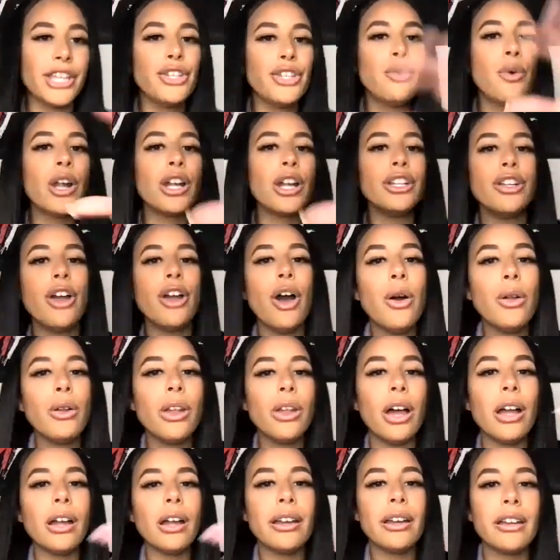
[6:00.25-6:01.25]
You are no
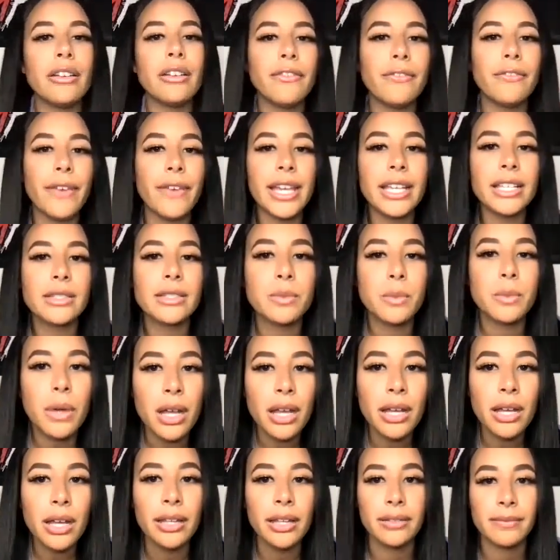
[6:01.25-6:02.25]
longer in phase
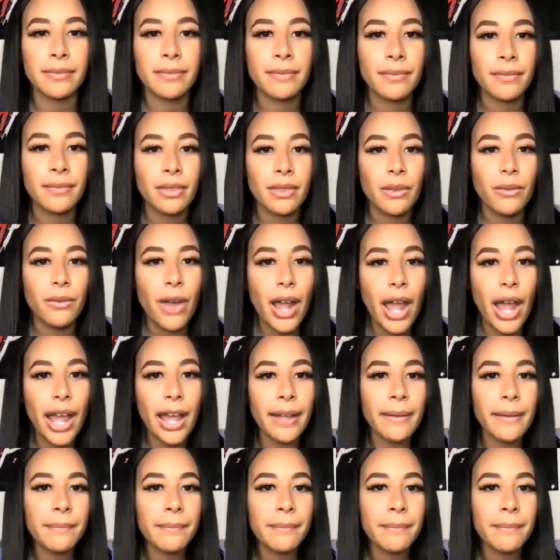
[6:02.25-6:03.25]
1, right?